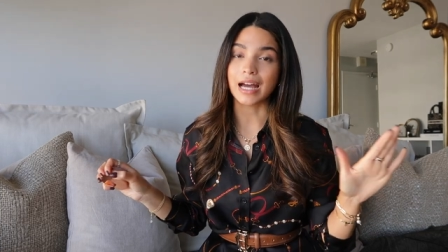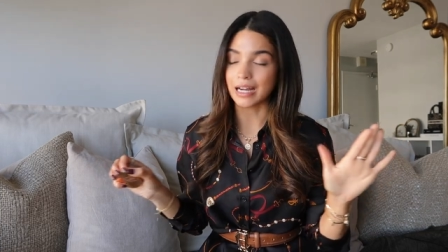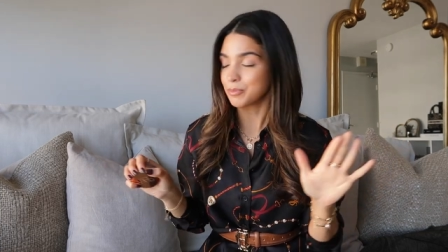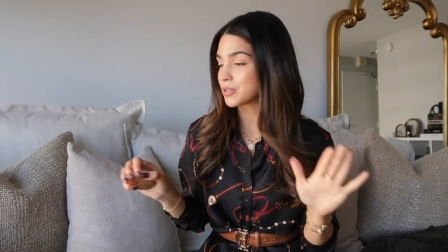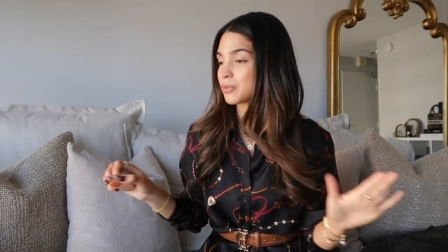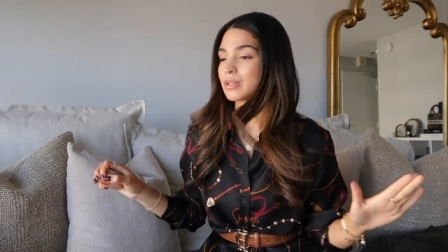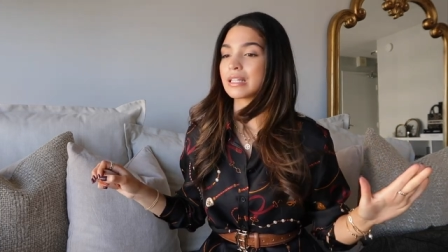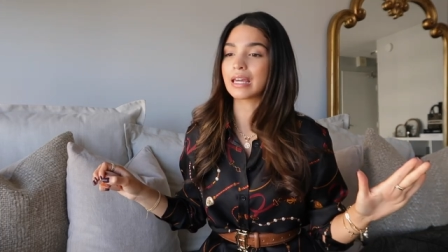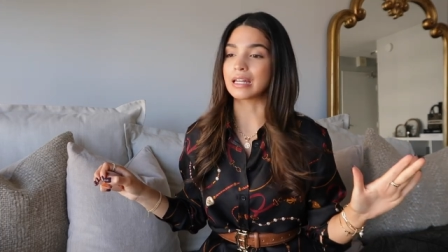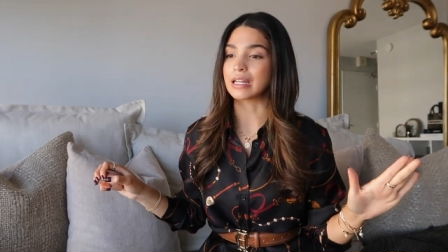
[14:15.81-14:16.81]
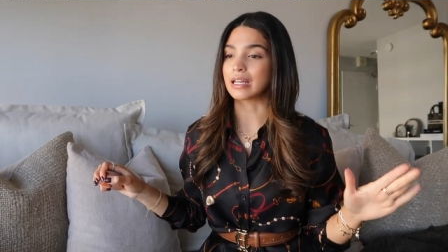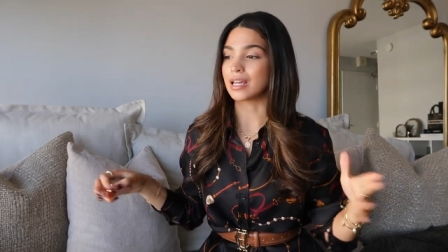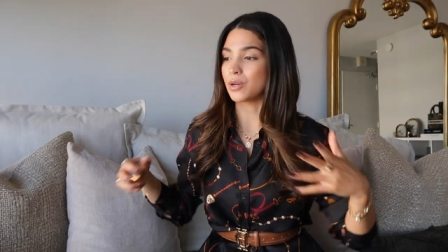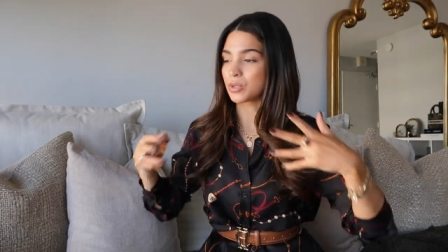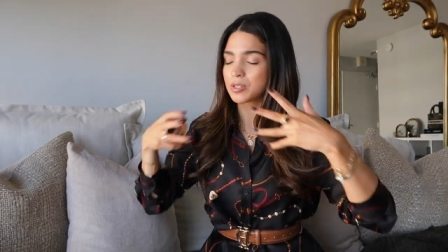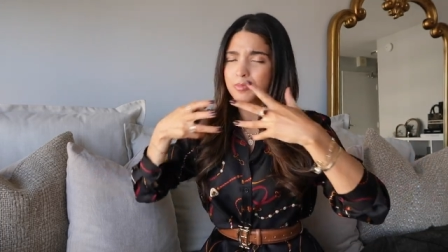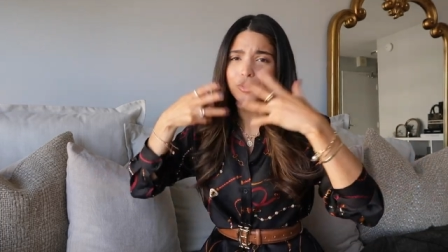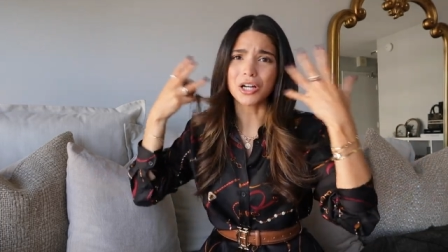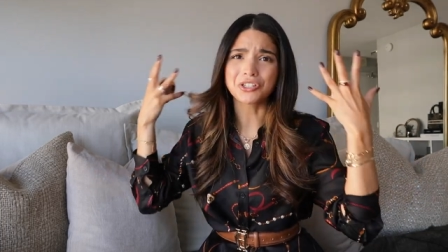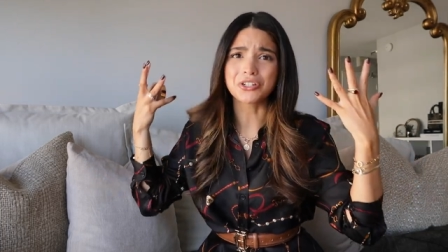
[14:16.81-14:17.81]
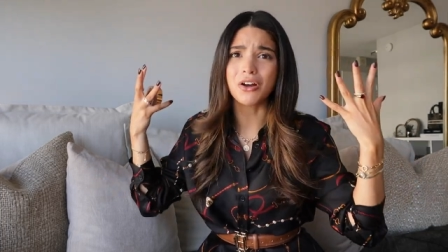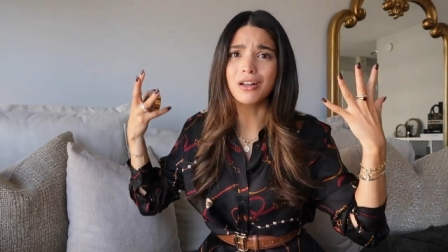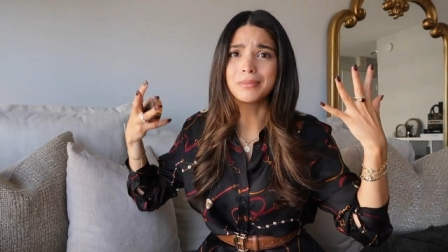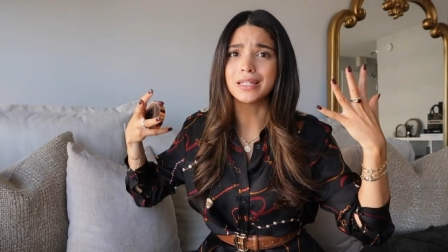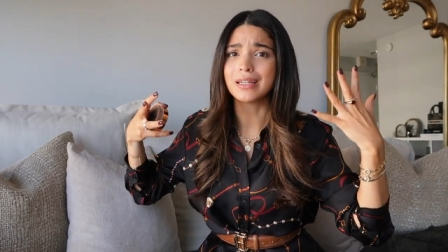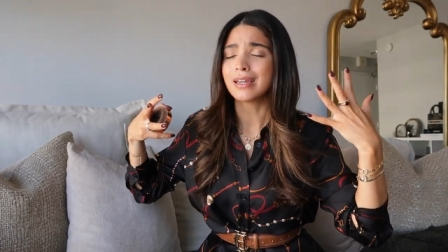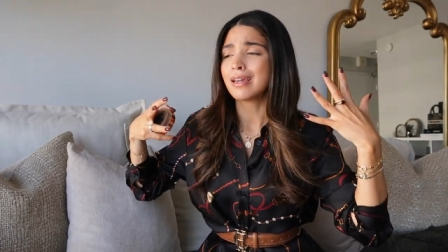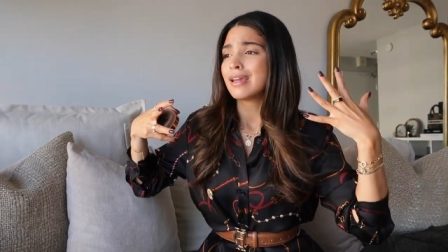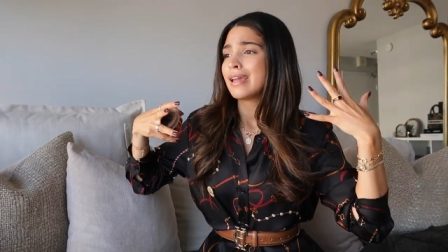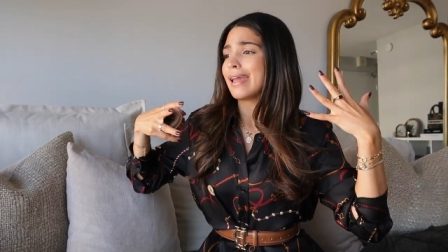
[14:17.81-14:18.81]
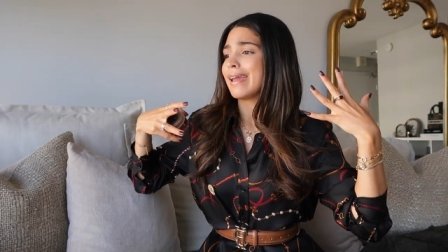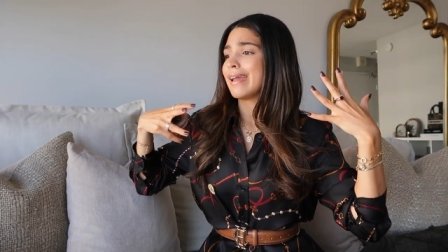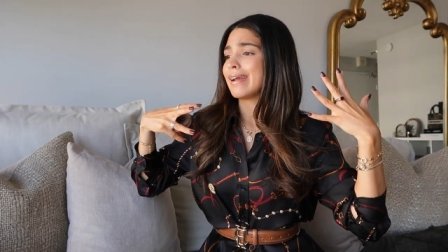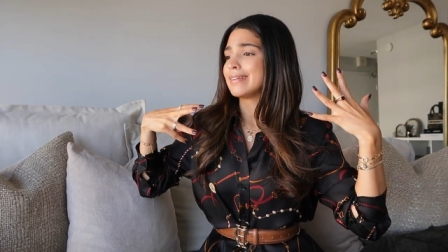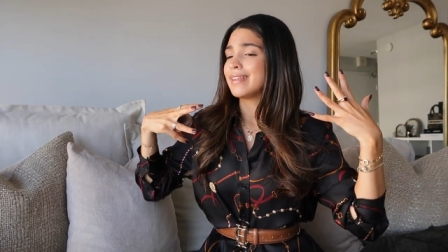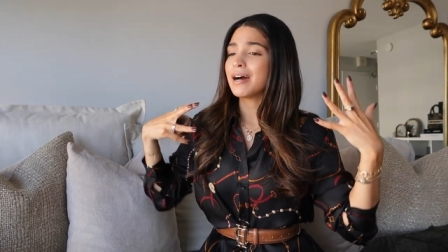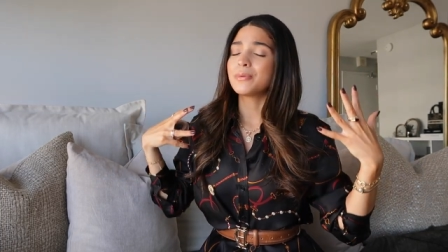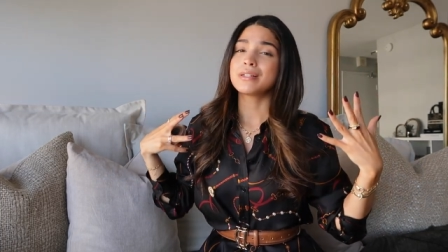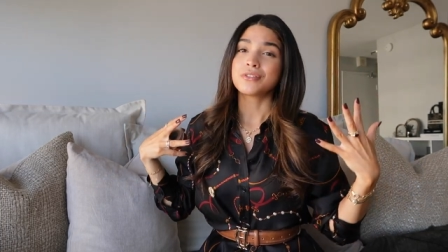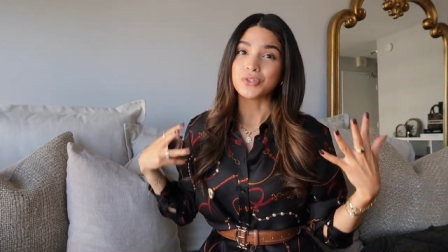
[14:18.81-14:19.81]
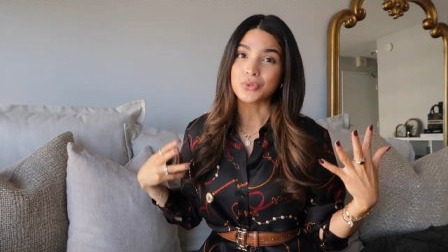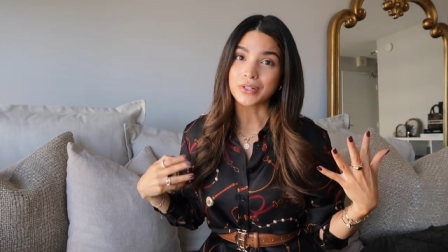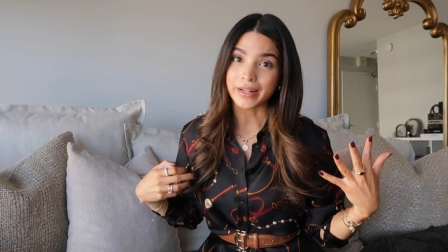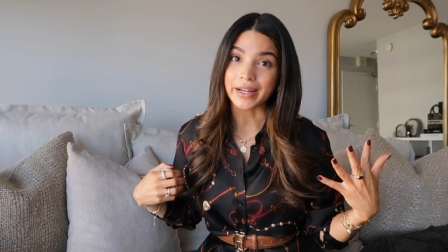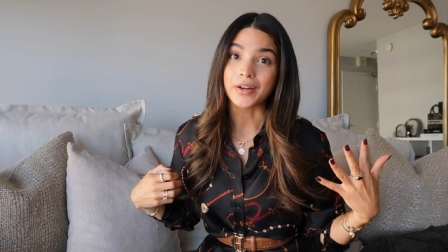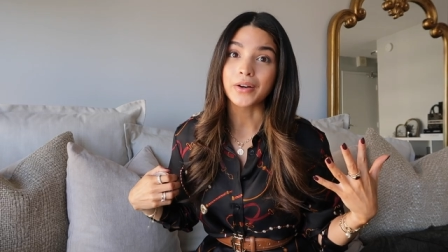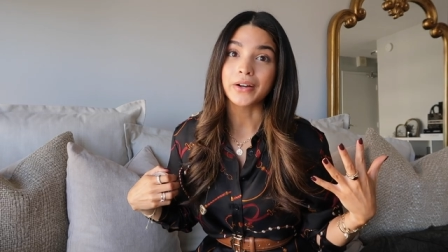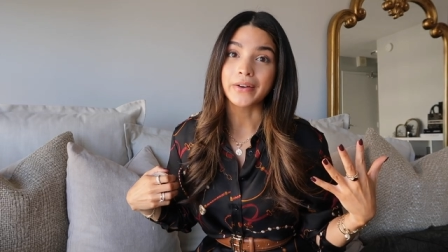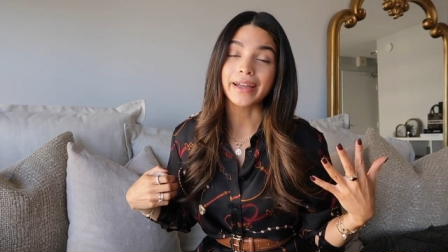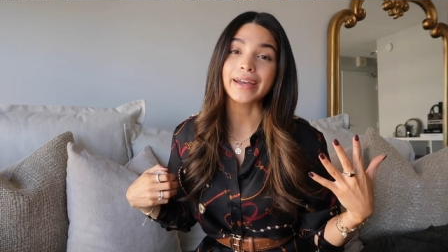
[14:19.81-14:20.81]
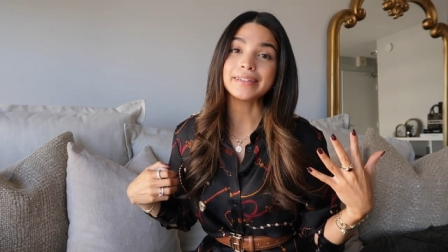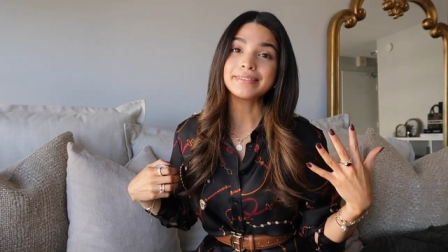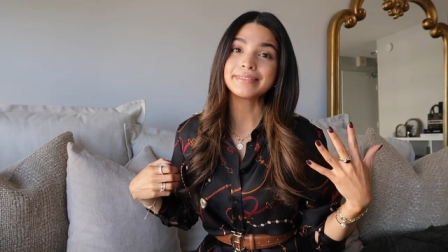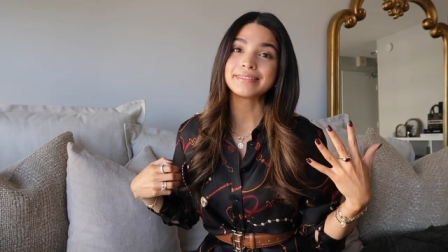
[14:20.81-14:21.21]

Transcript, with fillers: Absolutely hated it. It was splotchy on me and that was user error, okay?